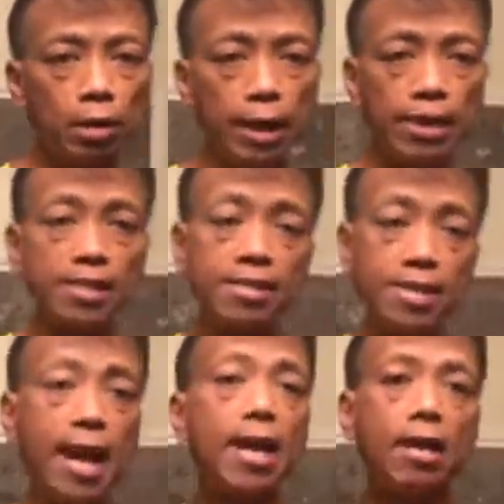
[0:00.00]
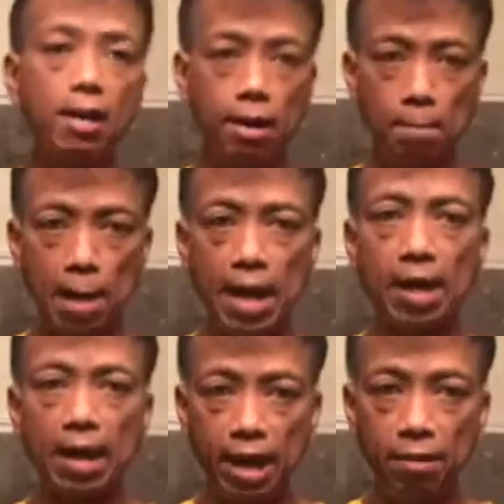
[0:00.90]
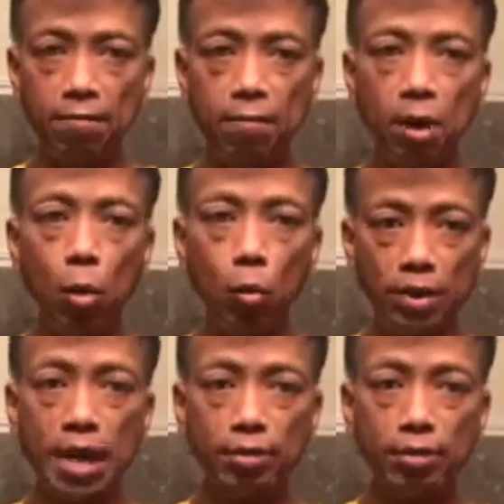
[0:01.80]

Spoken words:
extend my life without